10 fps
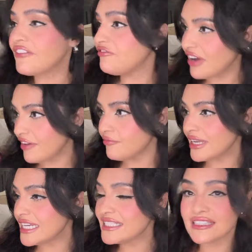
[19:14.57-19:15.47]
5
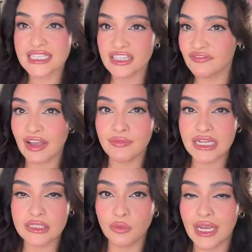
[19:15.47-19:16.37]
minutes, less than 5
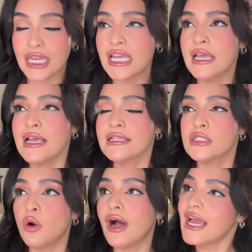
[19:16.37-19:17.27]
minutes away.
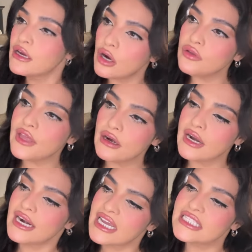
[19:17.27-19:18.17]
So I go there
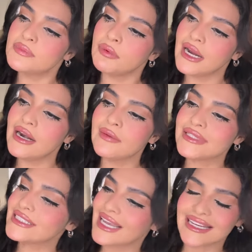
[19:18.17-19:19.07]
and I spray, and I'm
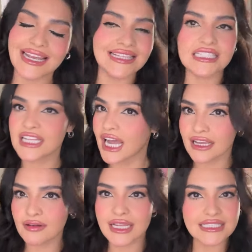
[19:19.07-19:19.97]
just like, it's not
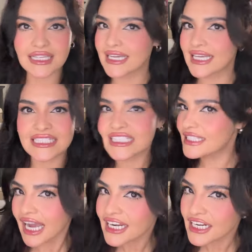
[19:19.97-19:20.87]

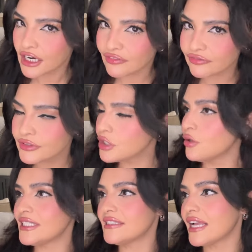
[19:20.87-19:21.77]
enough. You know,
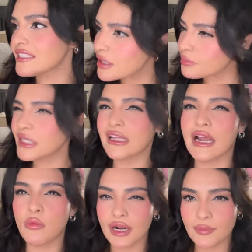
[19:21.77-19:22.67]
it's not something that I
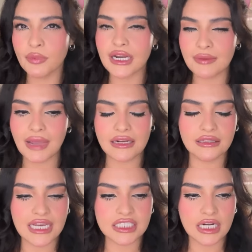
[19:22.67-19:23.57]
want to put in my
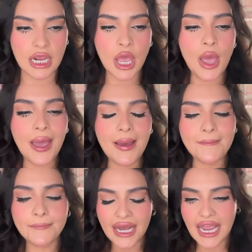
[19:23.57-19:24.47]
collection.
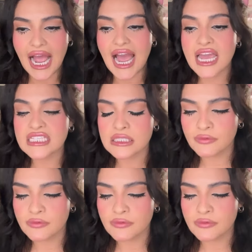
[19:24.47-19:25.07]
But I